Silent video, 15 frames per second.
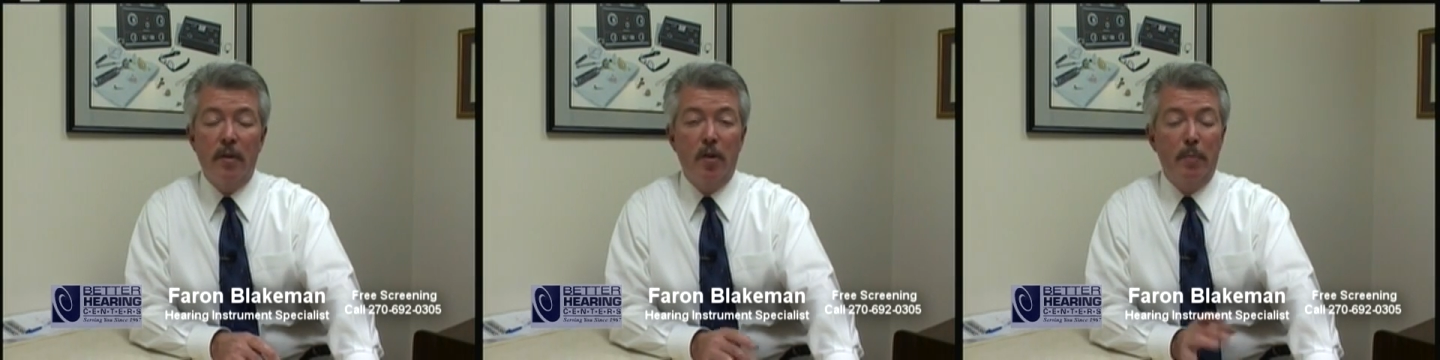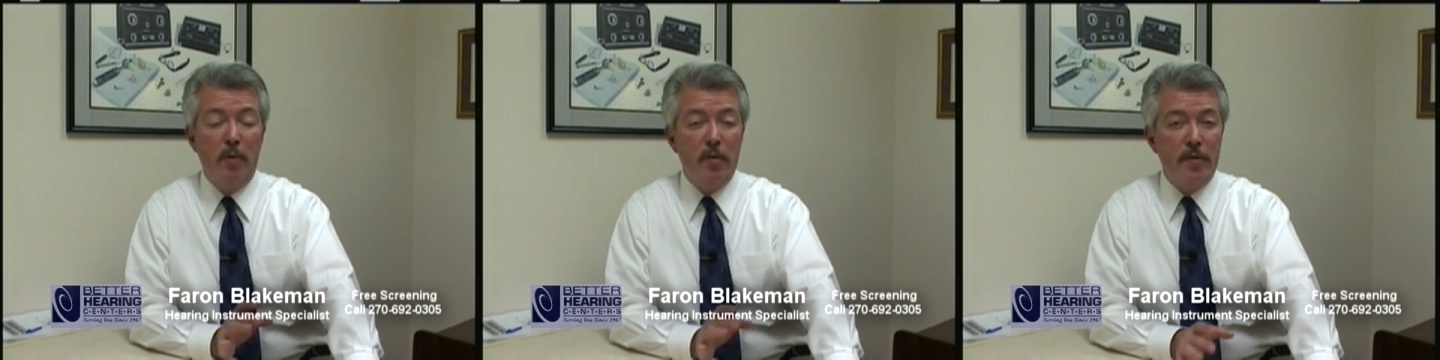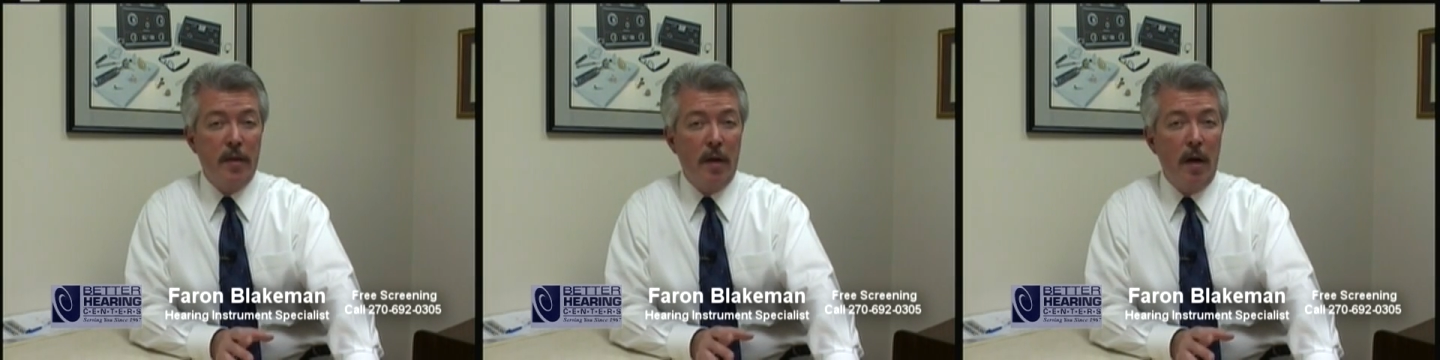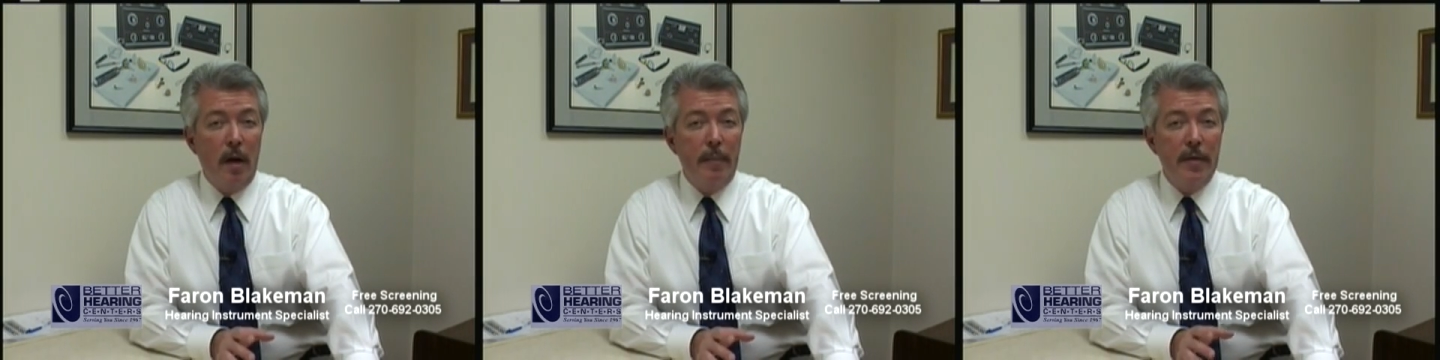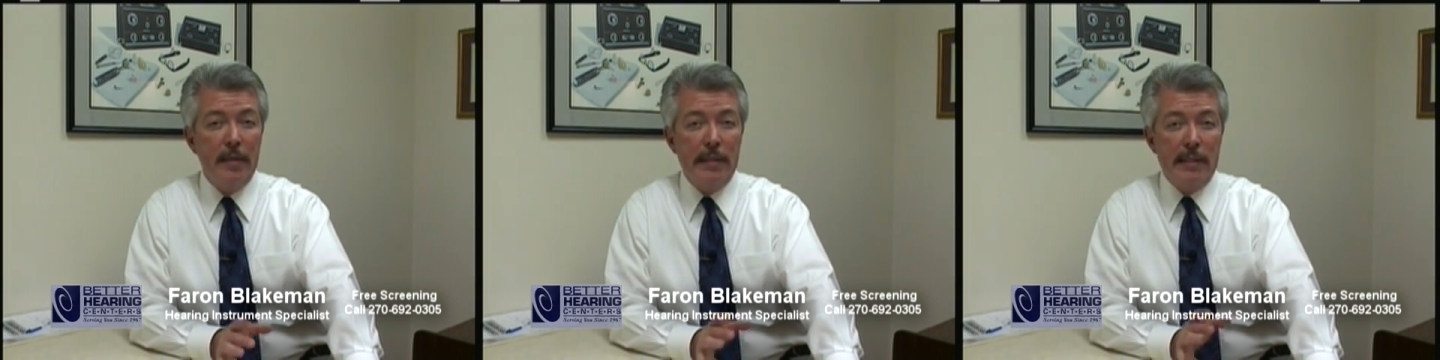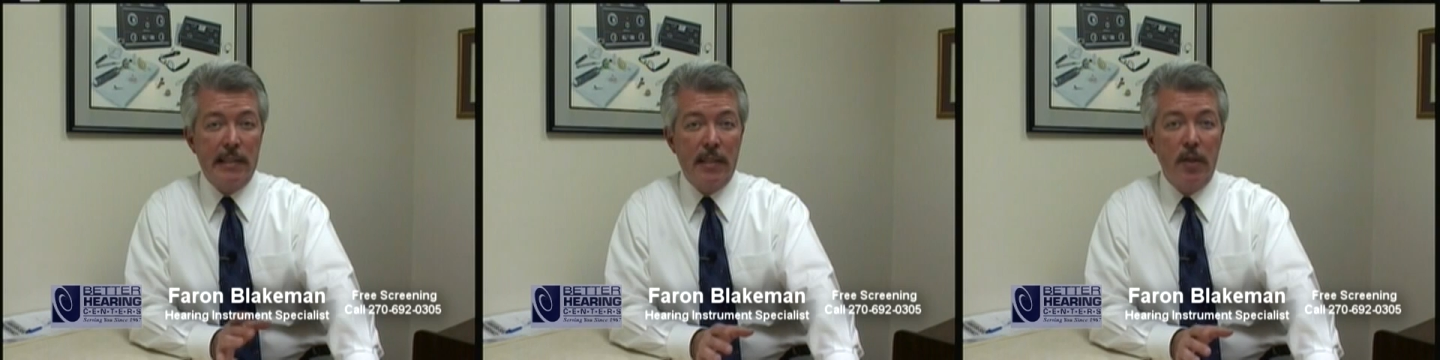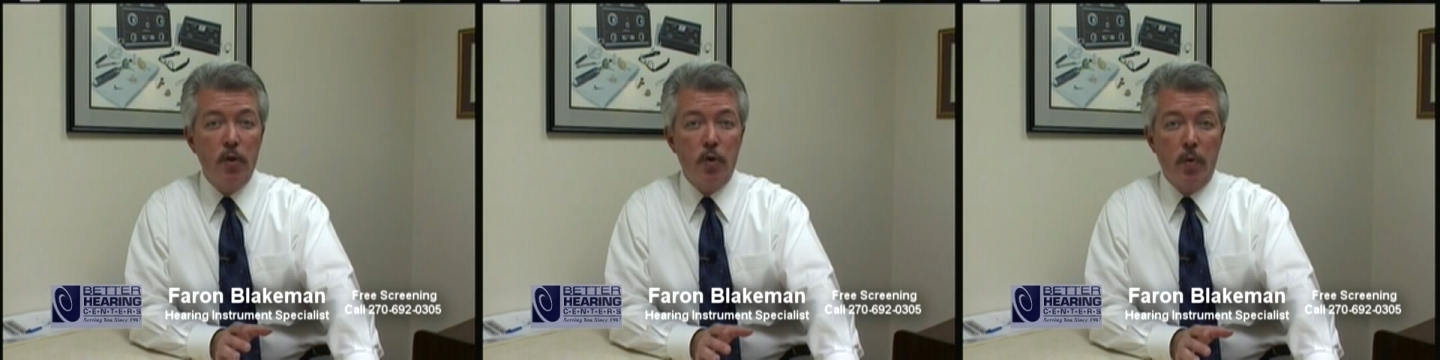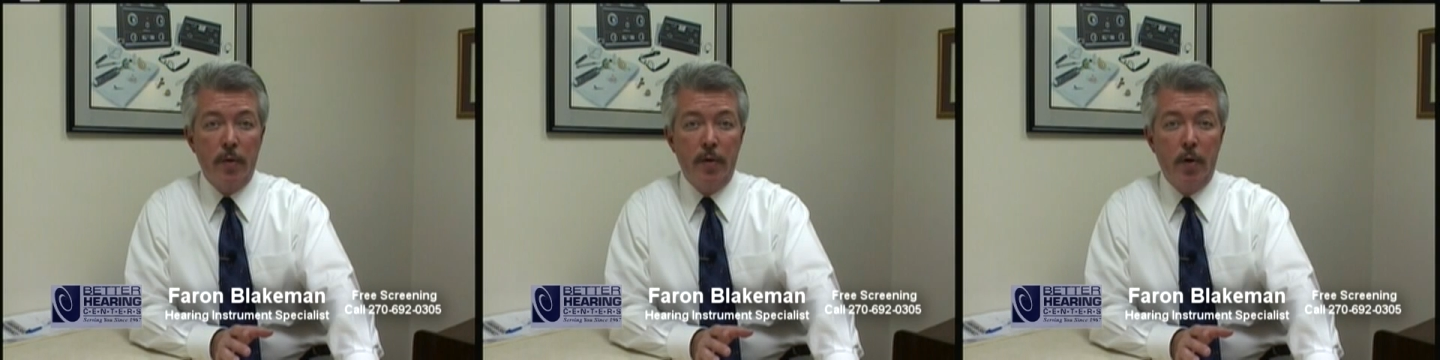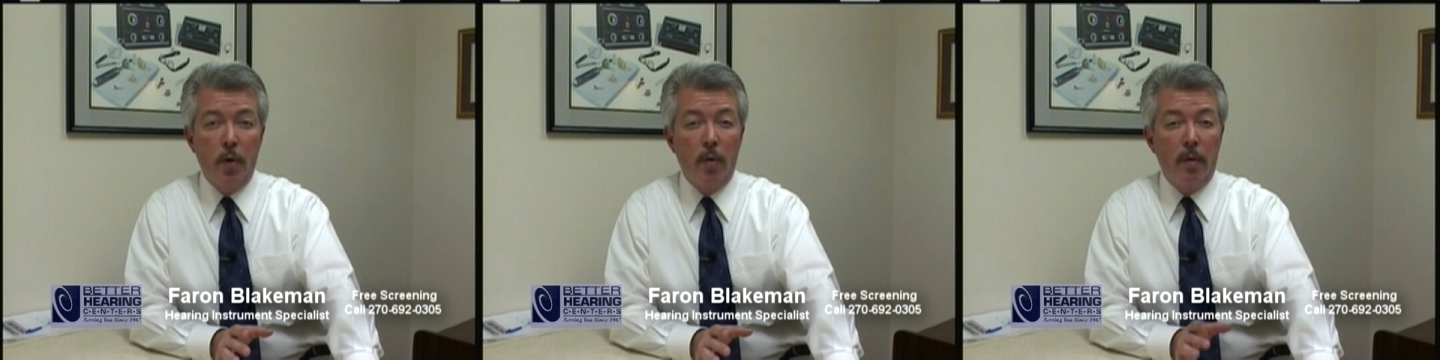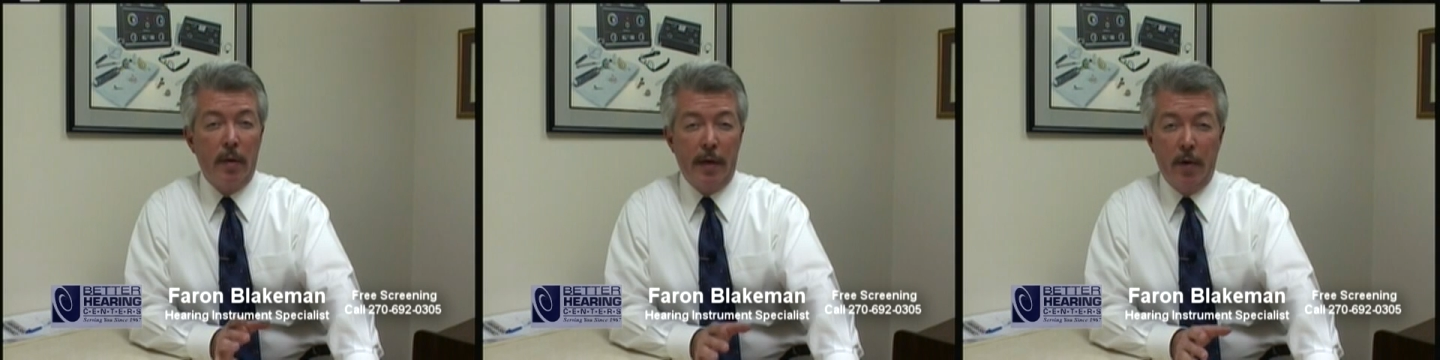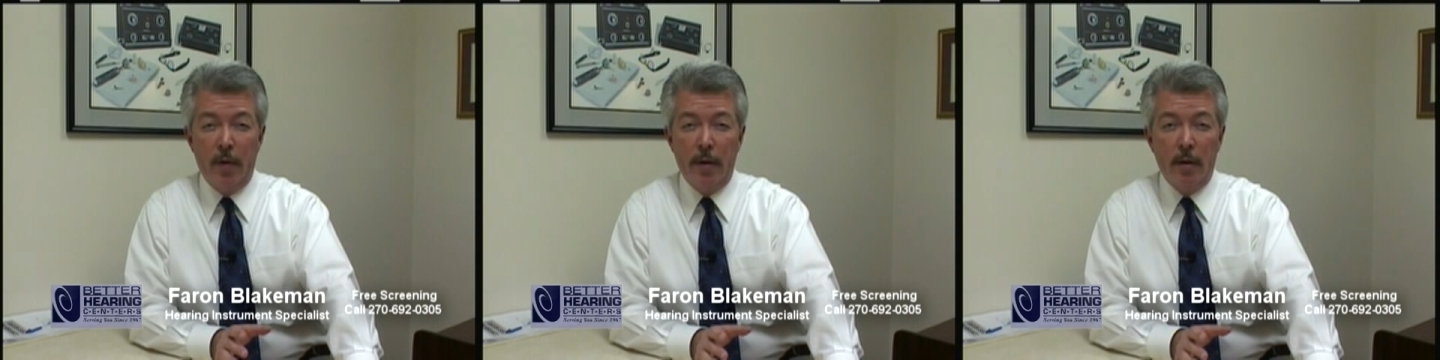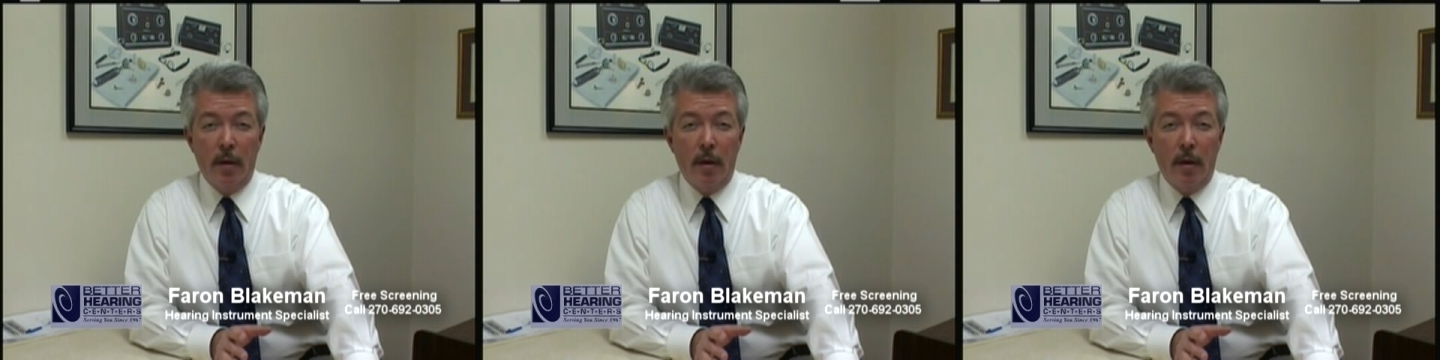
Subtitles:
The most common is sensory neural hearing